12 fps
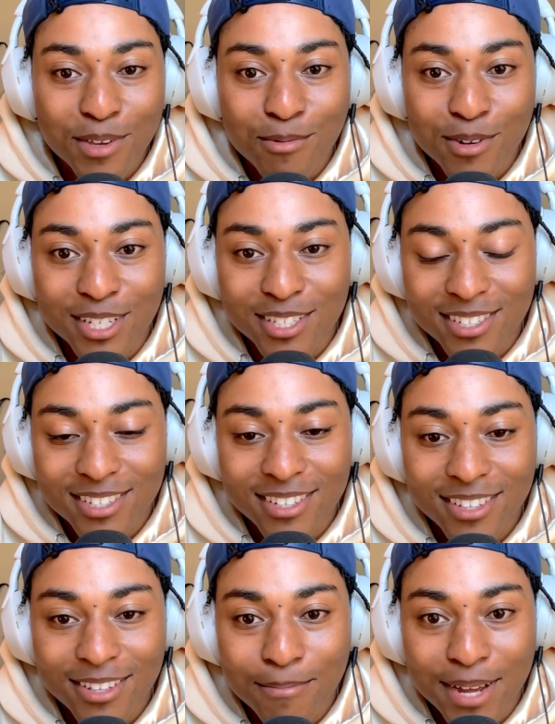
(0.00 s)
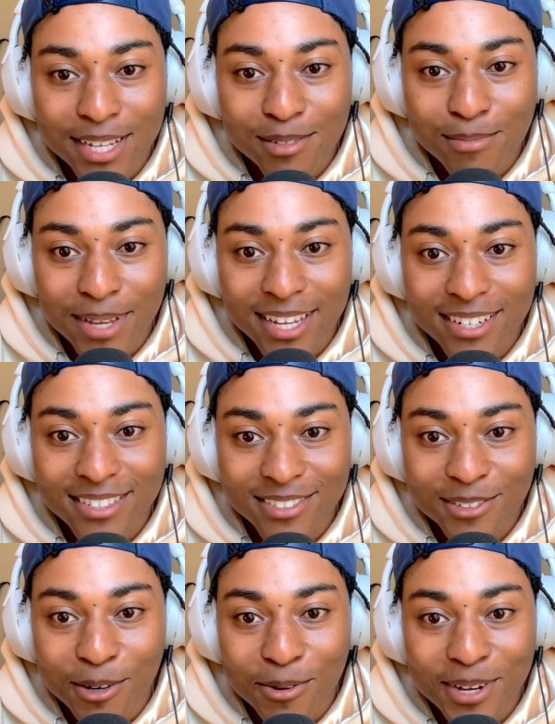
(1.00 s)
was The Best Man
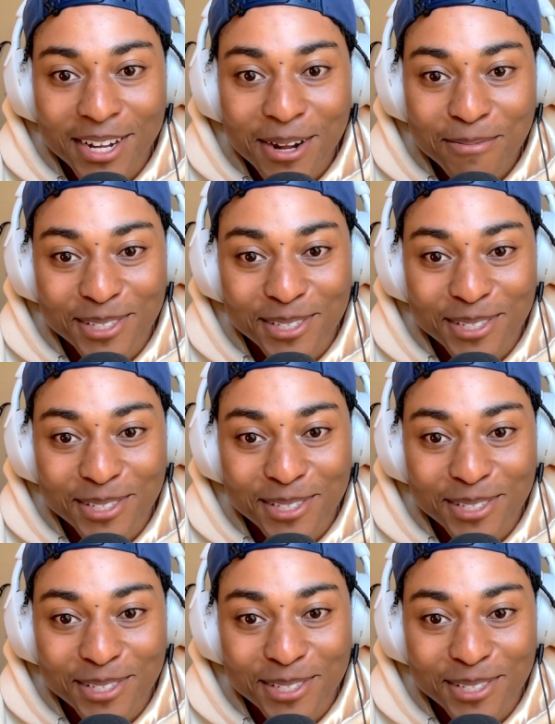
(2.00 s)
growing up.